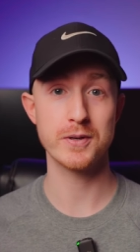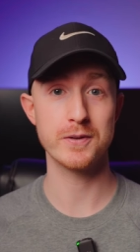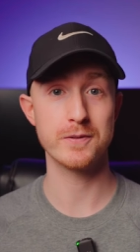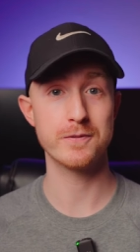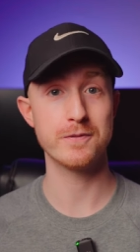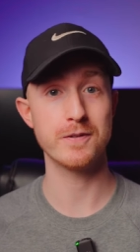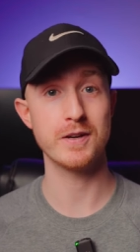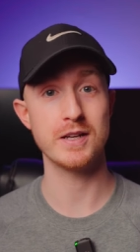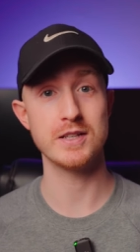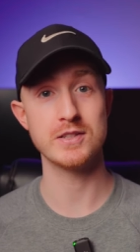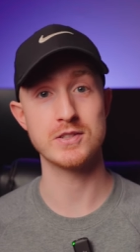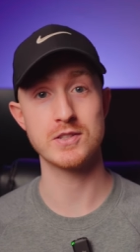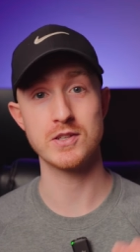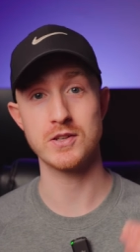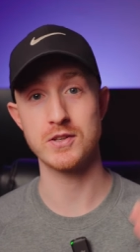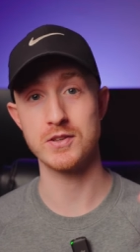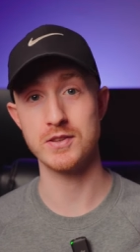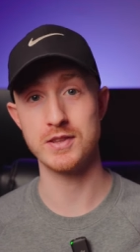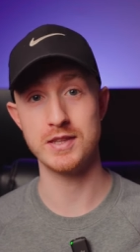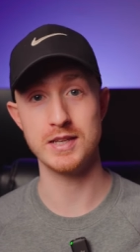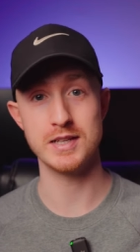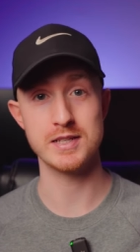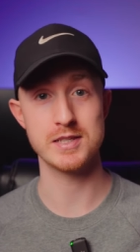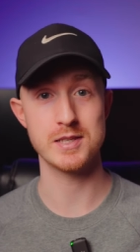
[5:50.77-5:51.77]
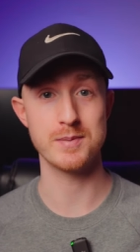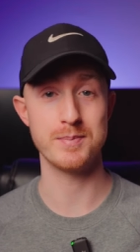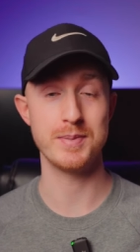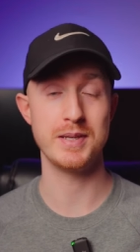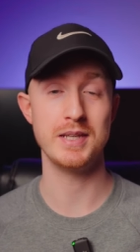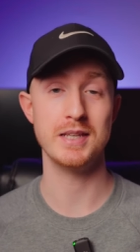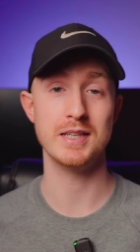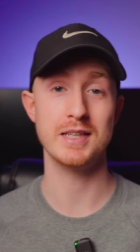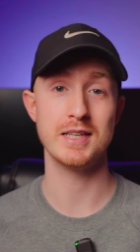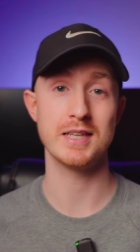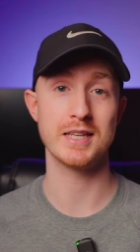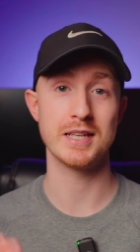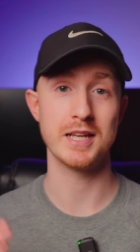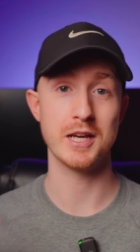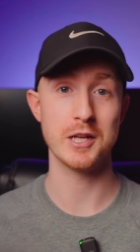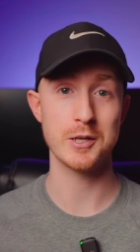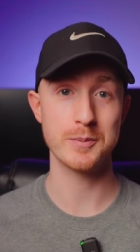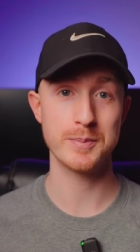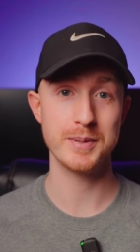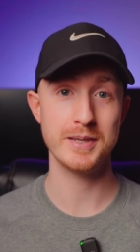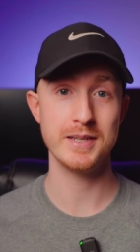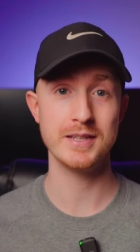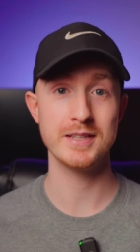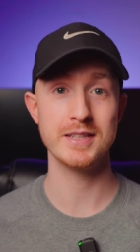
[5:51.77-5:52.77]
and find certain things appealing and
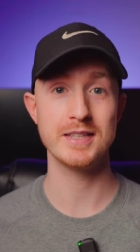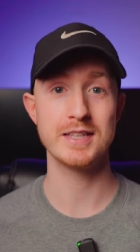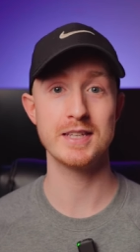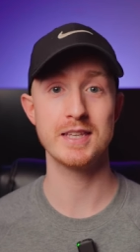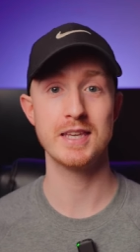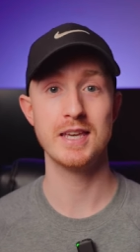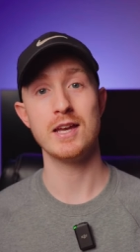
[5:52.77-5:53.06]
unappealing,